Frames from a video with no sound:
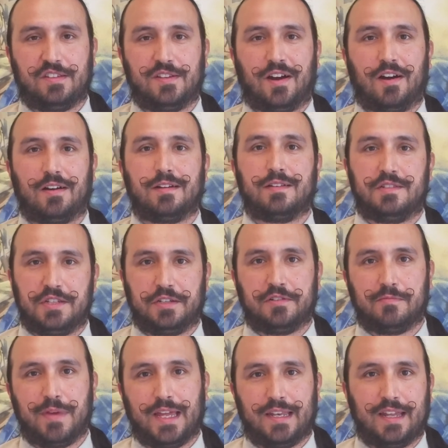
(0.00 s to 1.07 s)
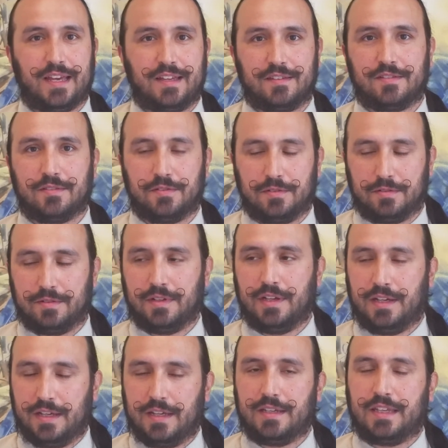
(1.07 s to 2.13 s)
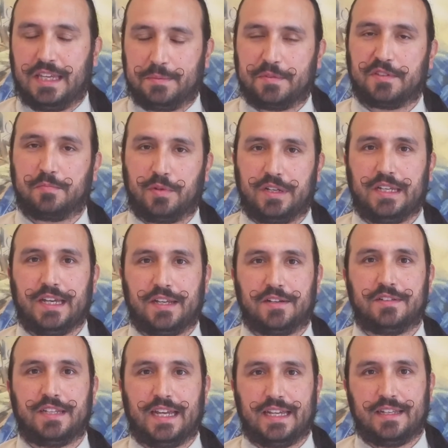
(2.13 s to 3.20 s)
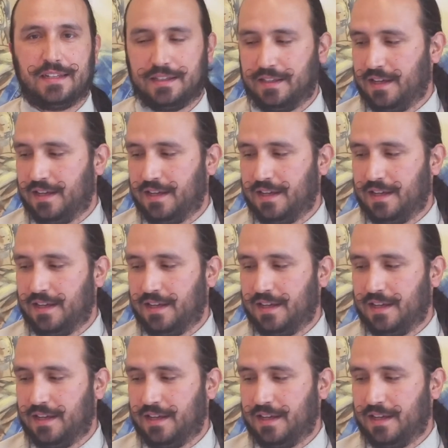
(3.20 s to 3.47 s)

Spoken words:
dog, Chico Mendez, who keeps us pretty entertained.